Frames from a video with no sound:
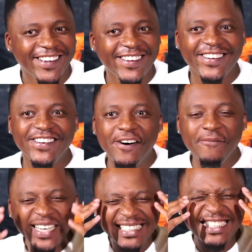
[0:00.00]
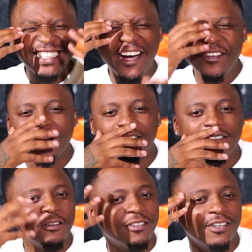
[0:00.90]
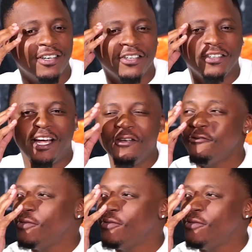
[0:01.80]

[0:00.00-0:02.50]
you know, mentally now you're